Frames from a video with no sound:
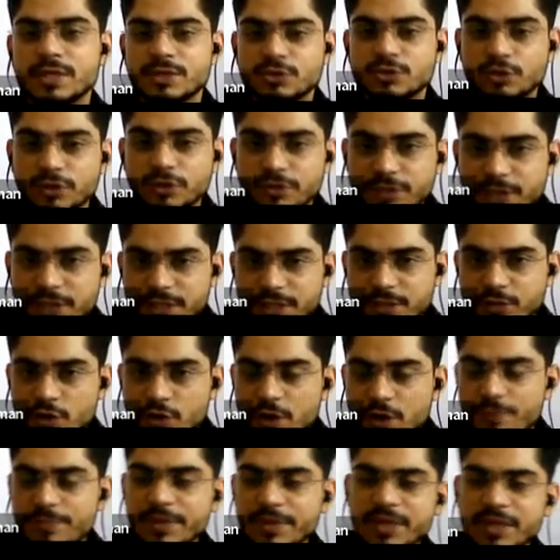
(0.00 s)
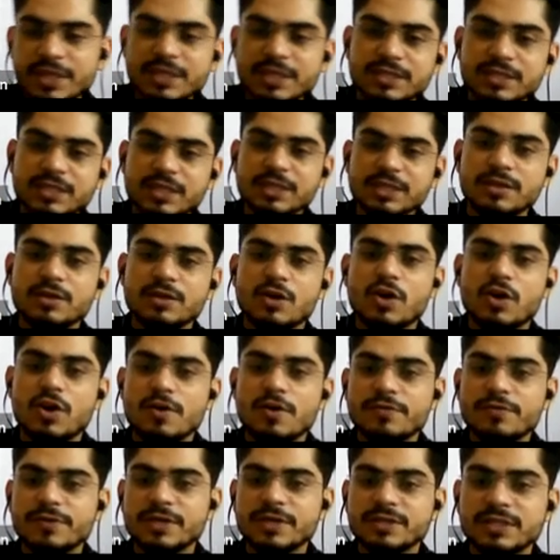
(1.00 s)
So this combination
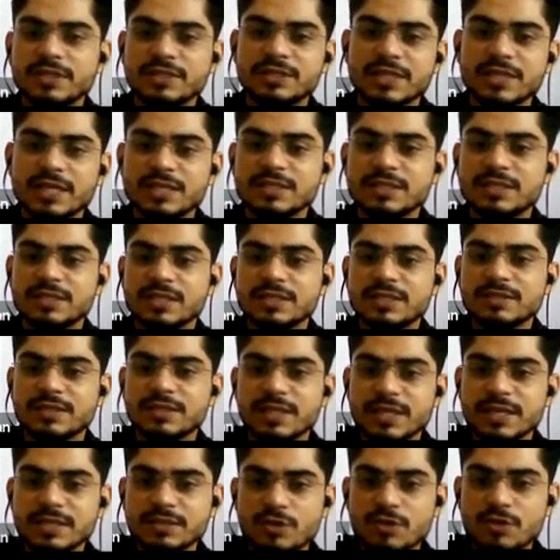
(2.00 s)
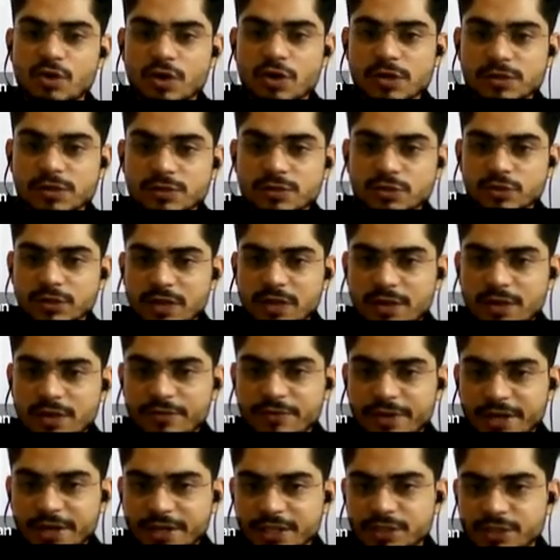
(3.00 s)
of resistances is also the
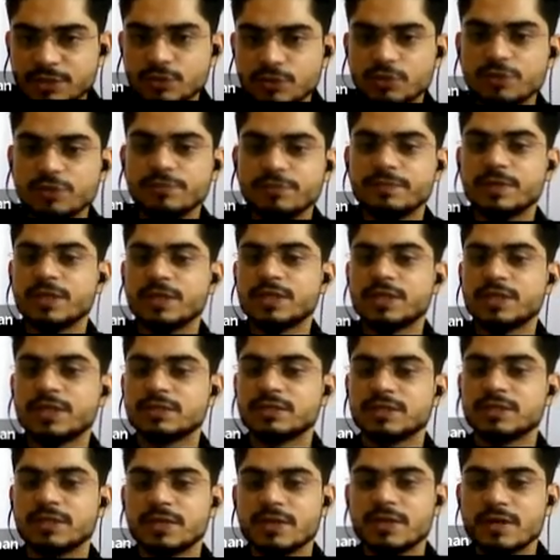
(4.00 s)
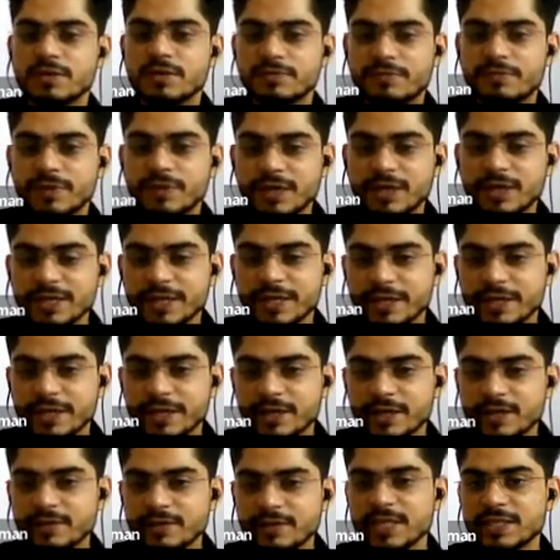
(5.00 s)
Wheatstone bridge, but
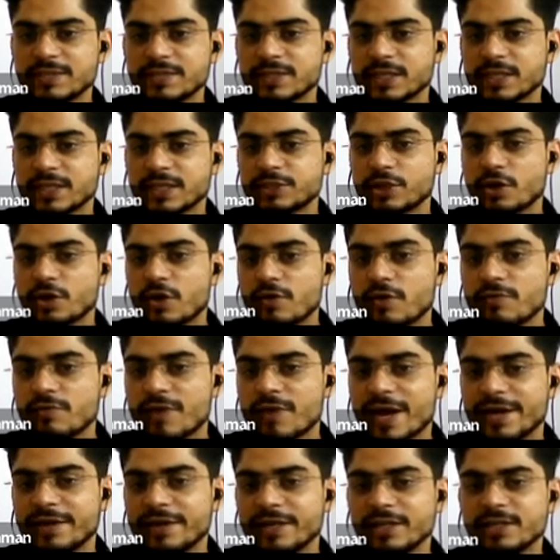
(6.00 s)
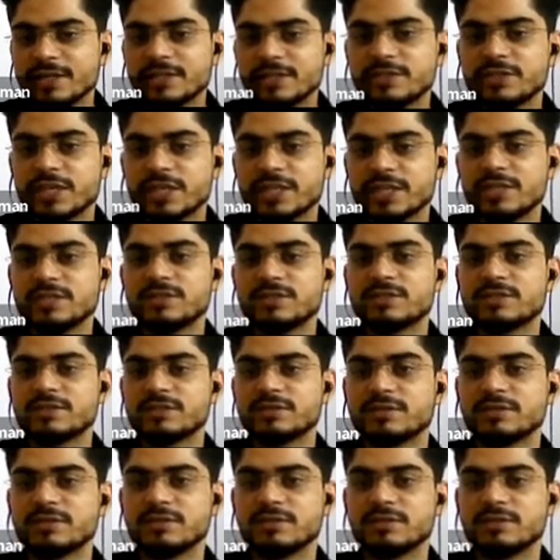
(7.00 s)
here the structure of wiring is changed.